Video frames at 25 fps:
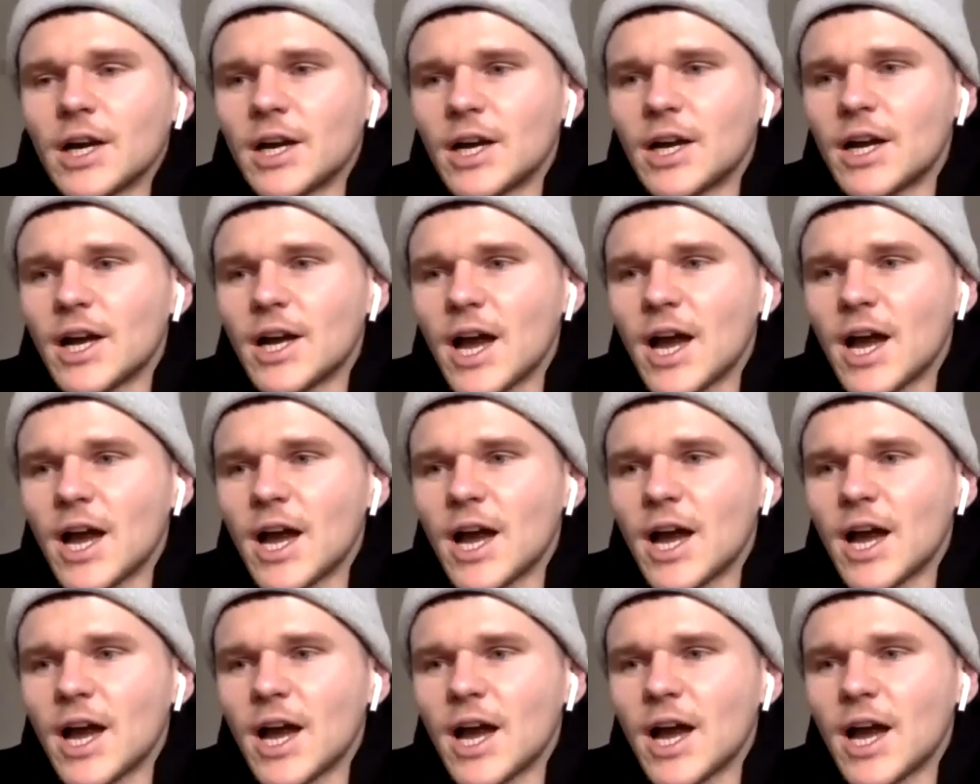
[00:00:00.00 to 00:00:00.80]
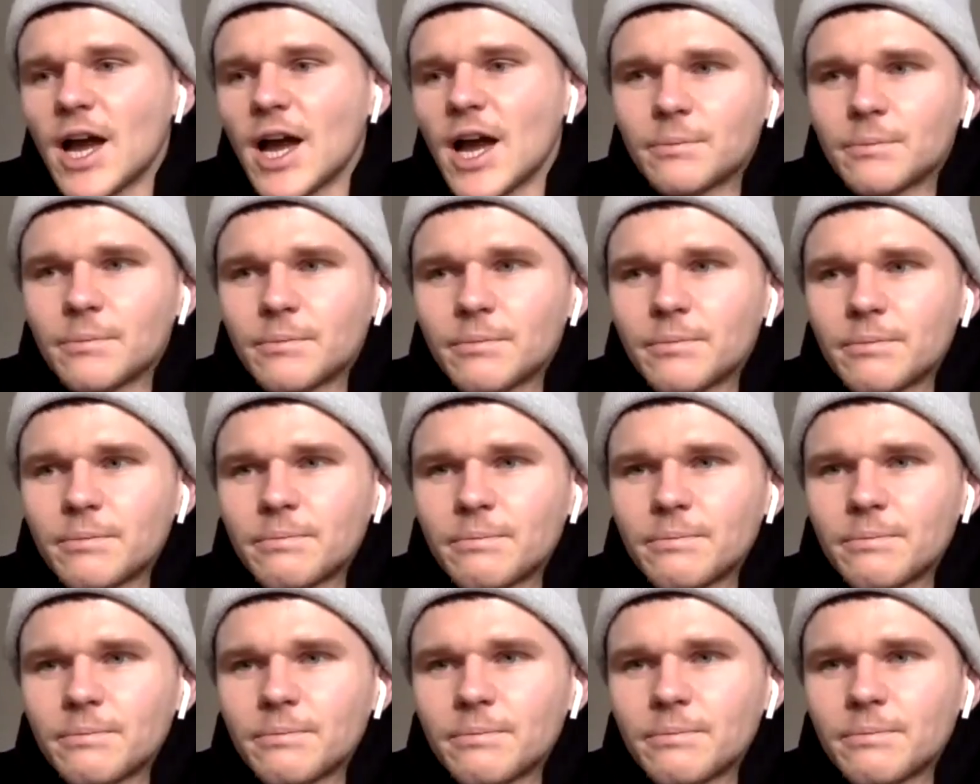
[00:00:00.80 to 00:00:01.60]
And for
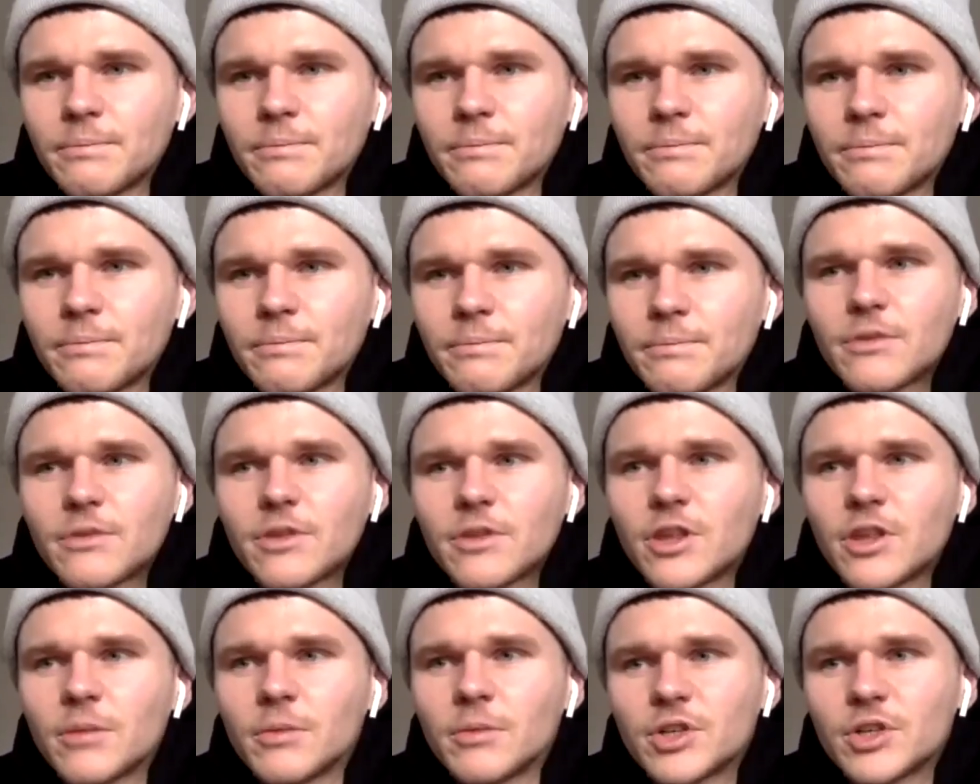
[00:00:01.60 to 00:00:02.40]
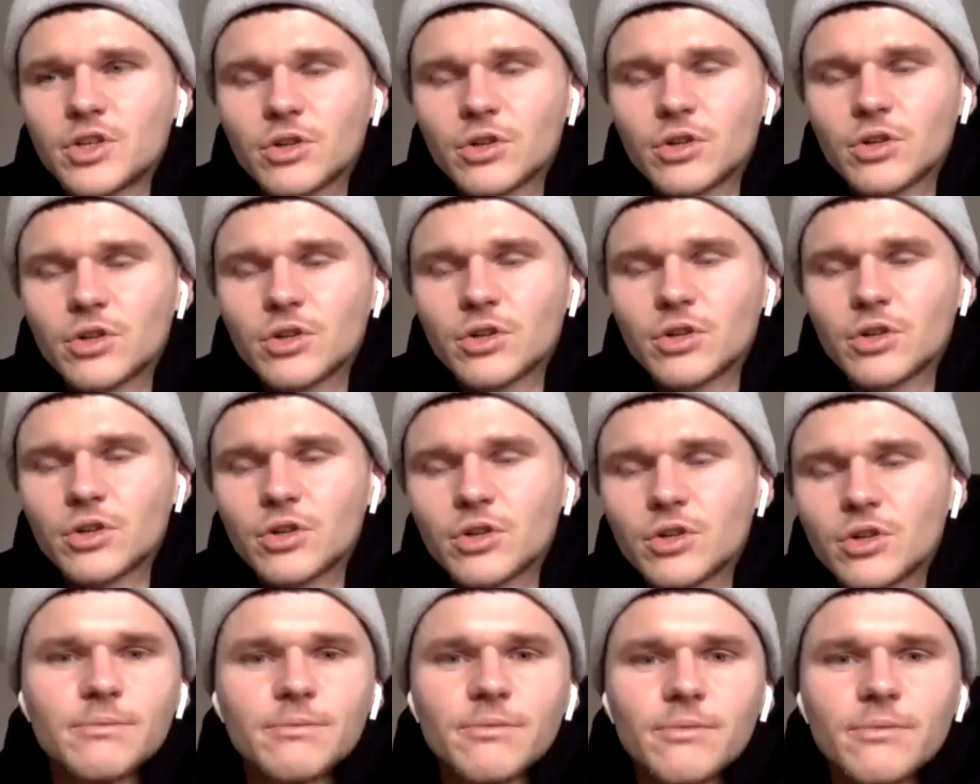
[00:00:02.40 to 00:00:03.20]
the majority of
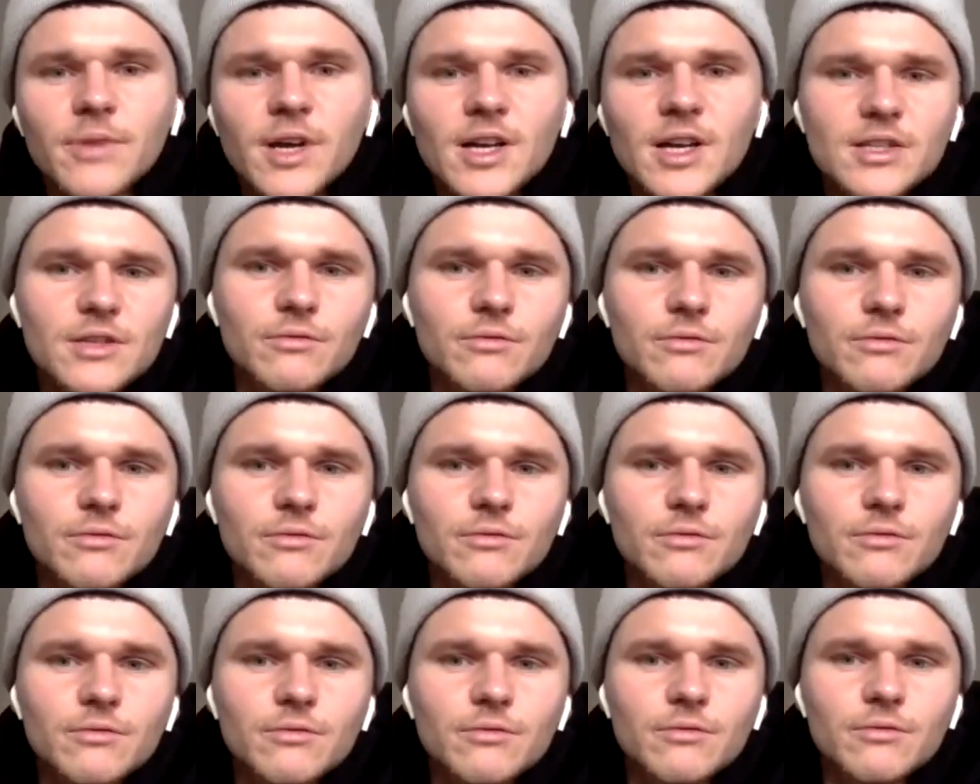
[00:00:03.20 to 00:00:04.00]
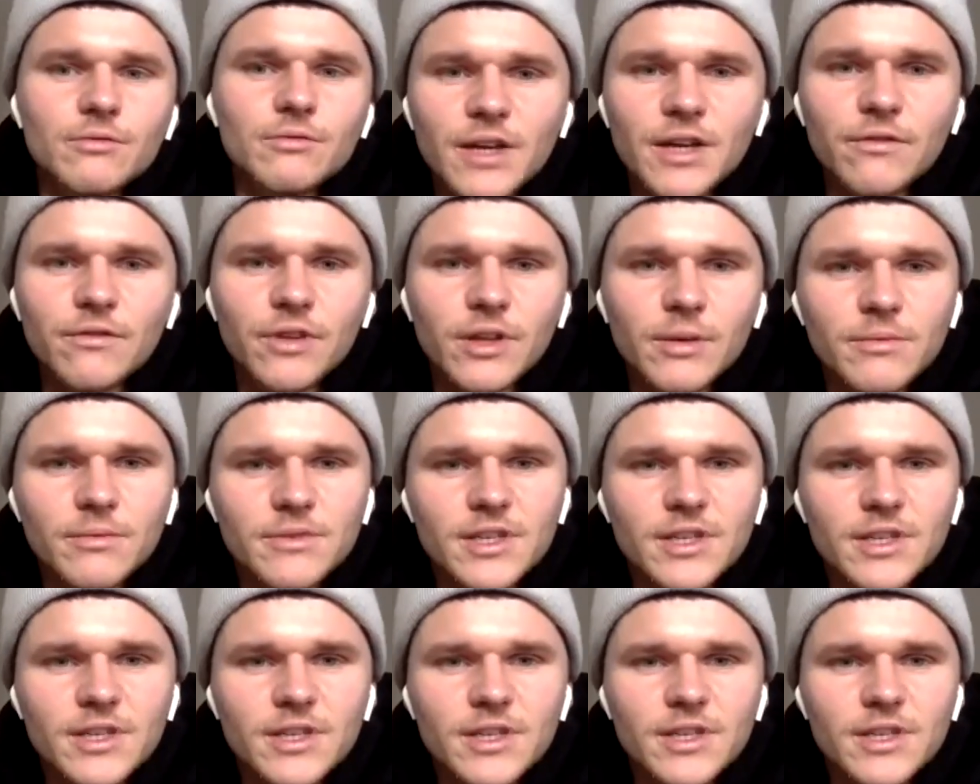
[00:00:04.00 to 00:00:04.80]
people, that's a really big thing
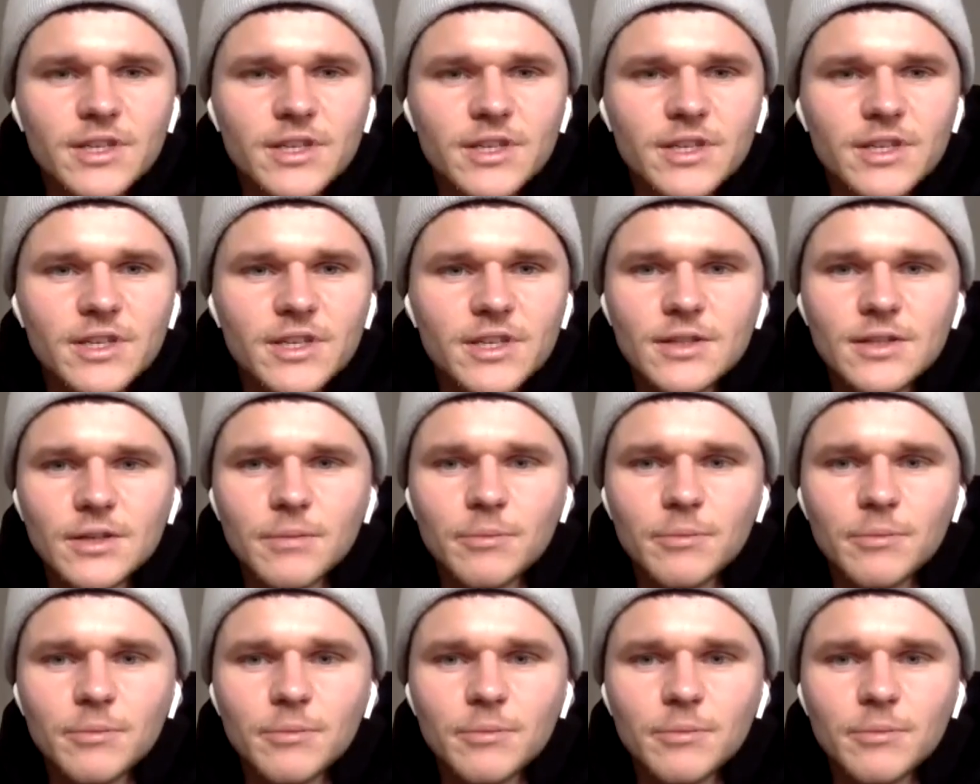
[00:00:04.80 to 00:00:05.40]
for them to